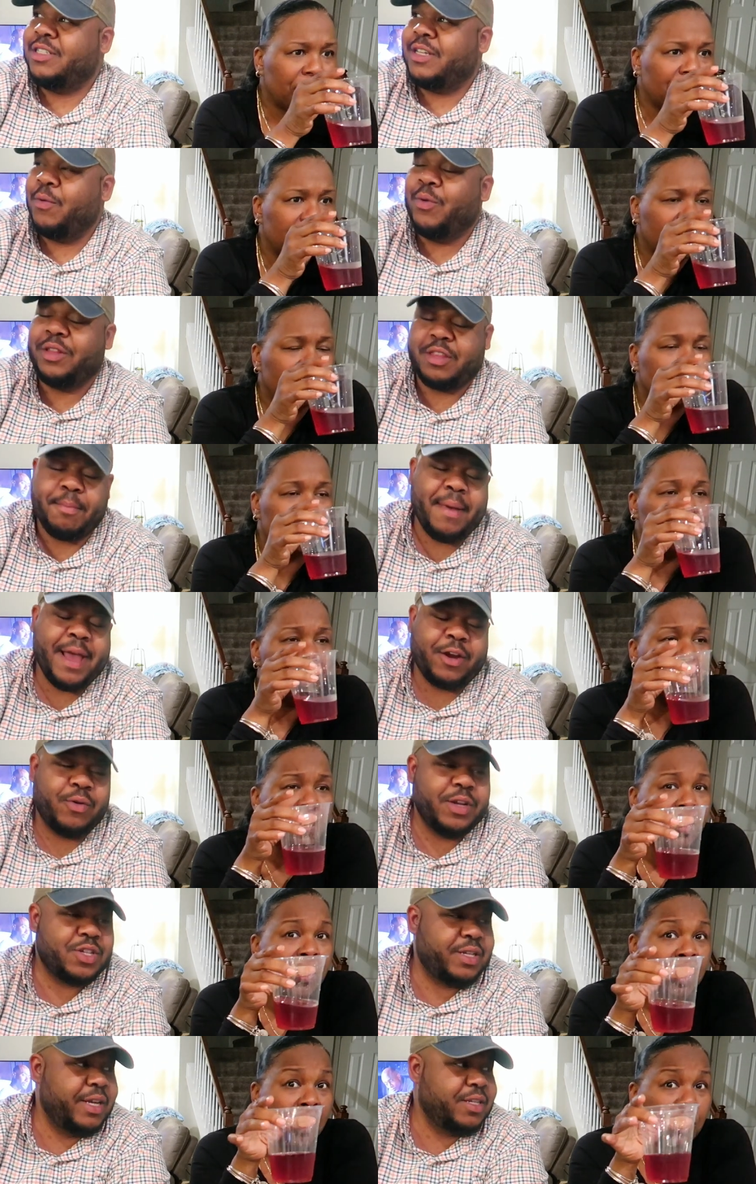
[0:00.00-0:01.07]
Speaker 1: Is that what the Mad
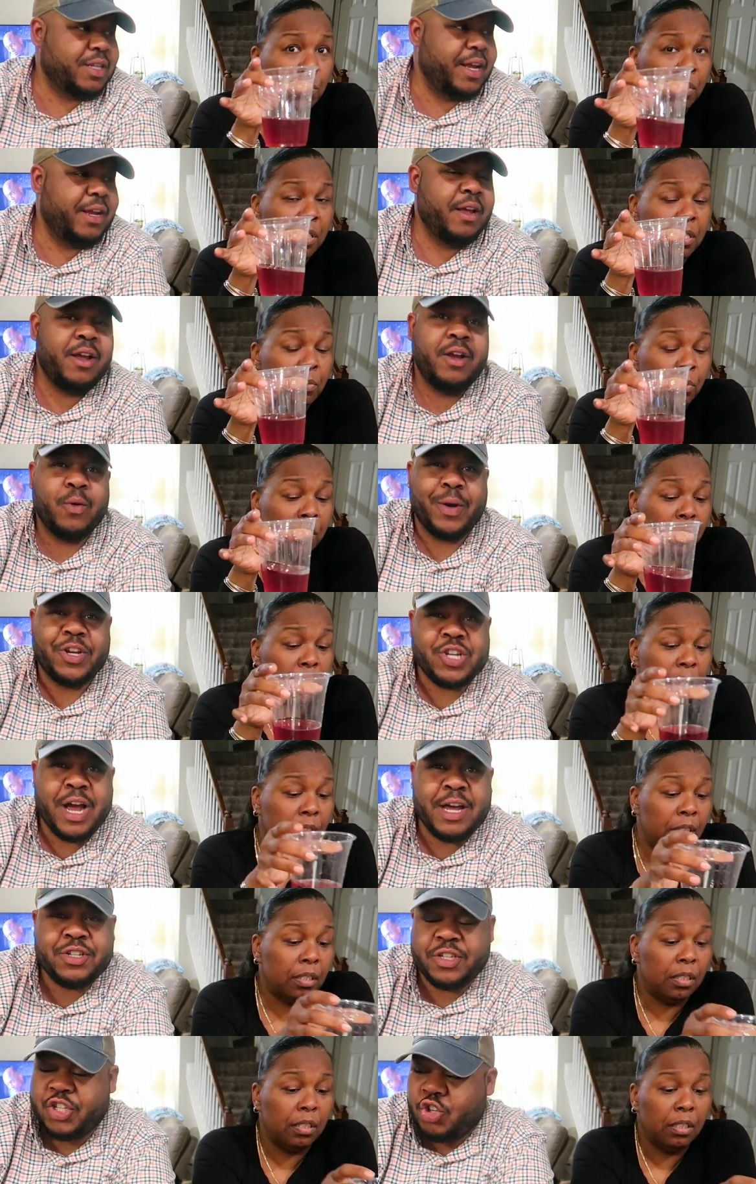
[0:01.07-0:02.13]
Crush tastes this like? This one is really.
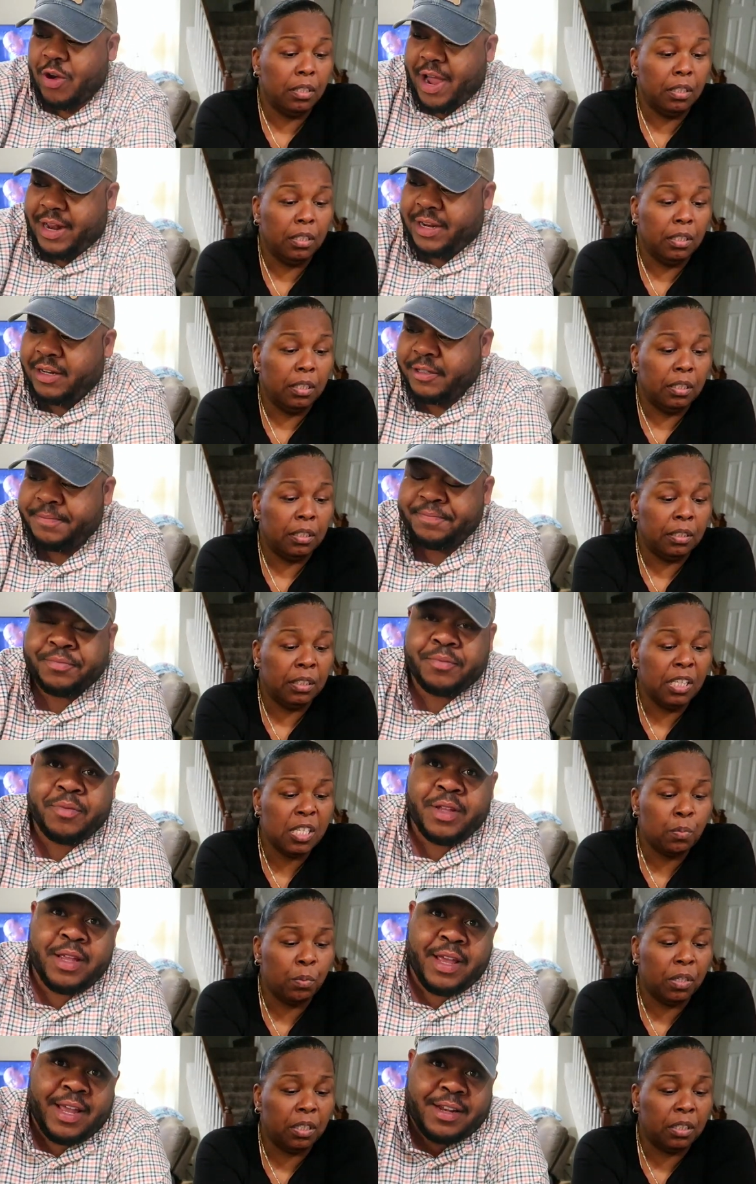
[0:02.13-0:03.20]
Rayshon just tried it.
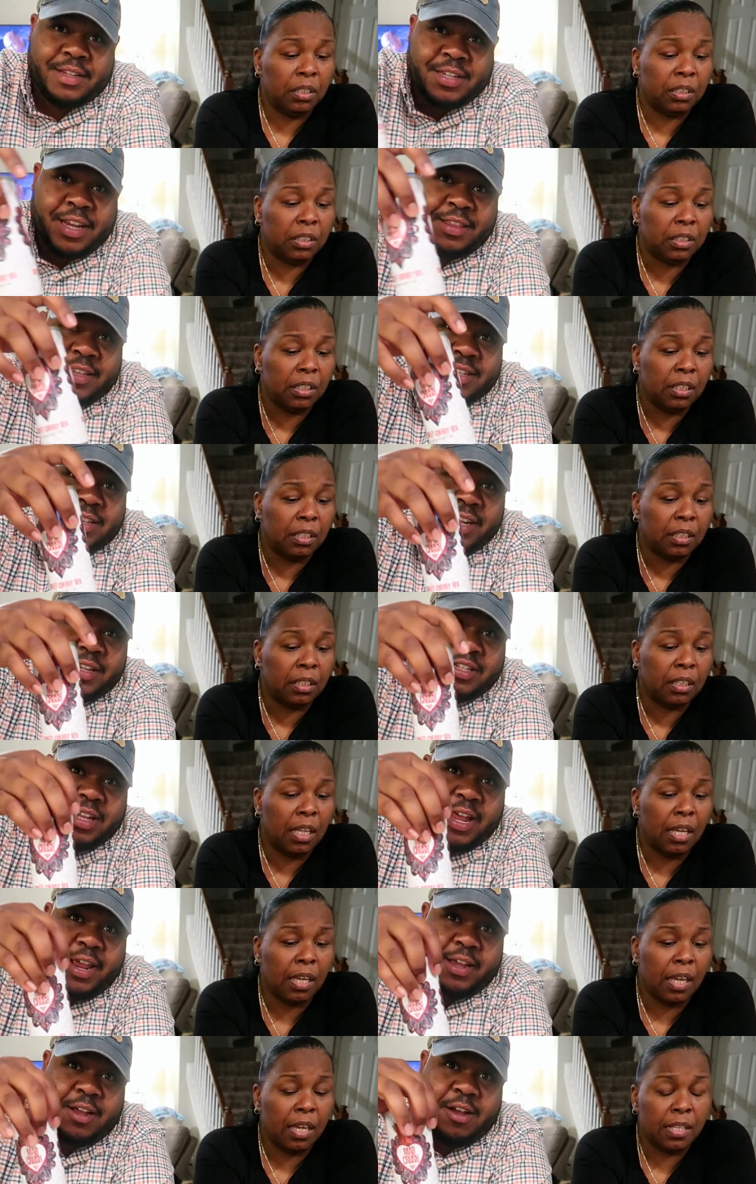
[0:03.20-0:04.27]
This one and is, said this tastes
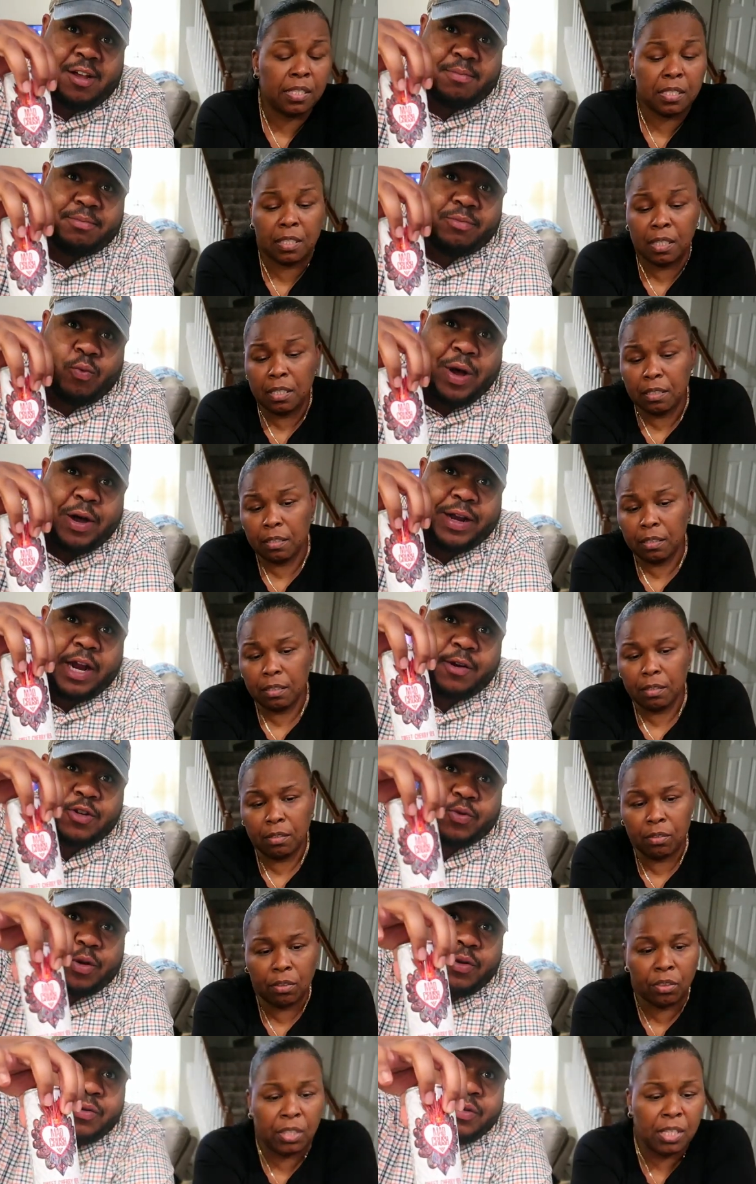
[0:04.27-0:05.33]
like can, um, this, Wild
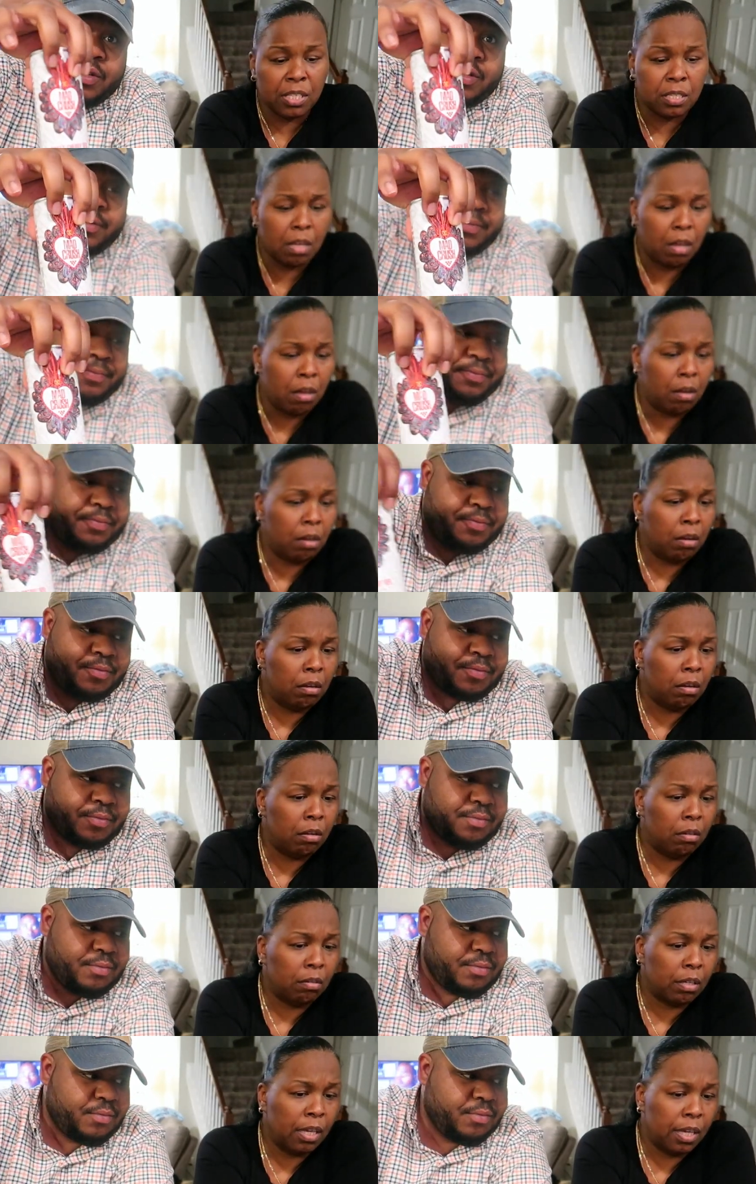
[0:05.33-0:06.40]
Irish Rose. This
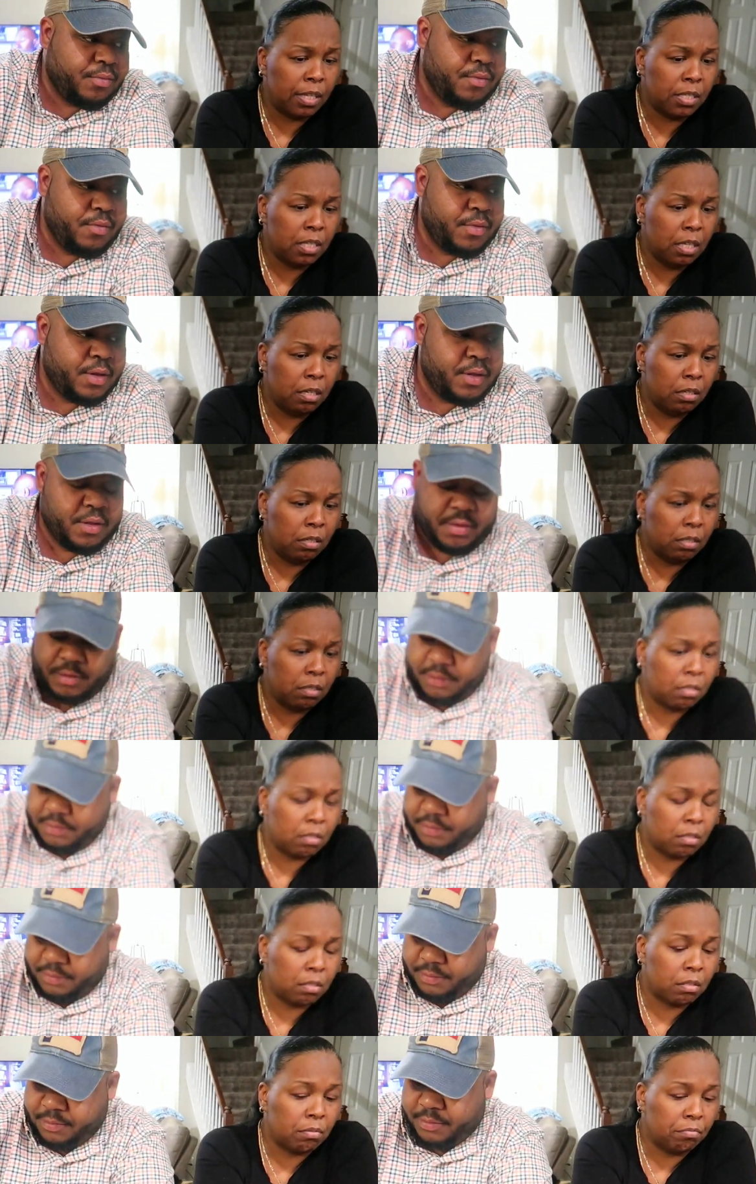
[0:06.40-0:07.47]
Speaker 2: uh, Cantina
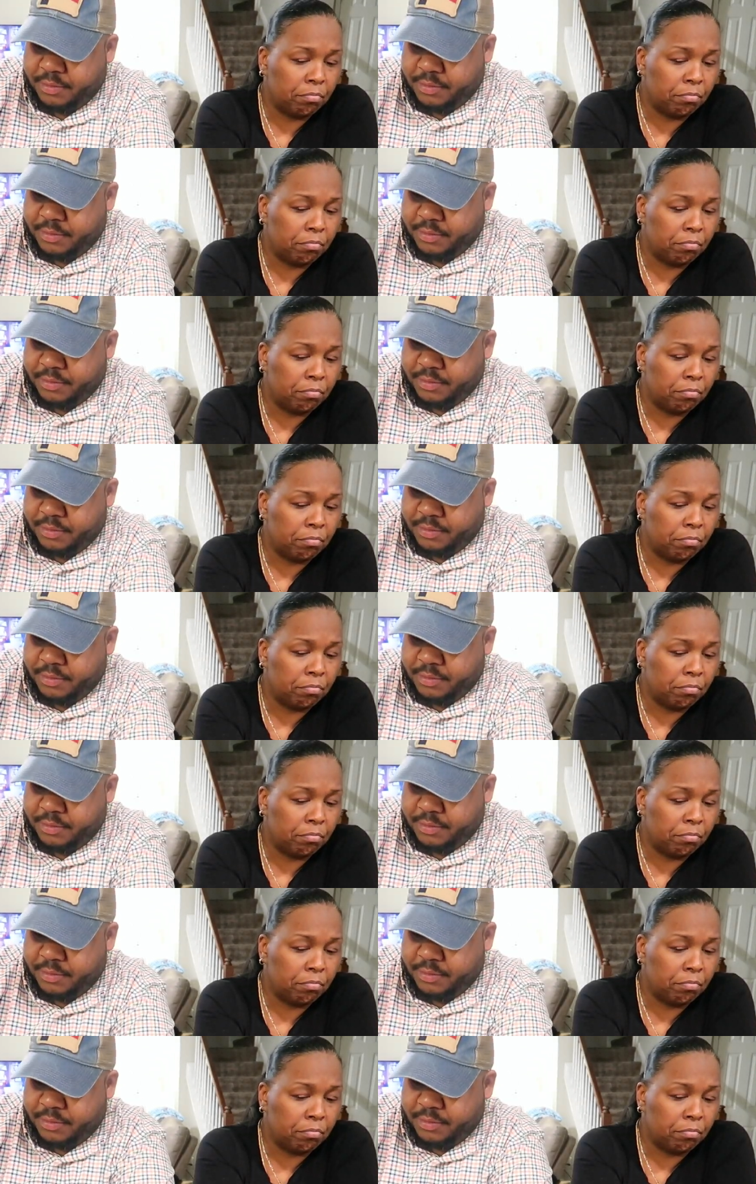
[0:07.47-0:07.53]
is.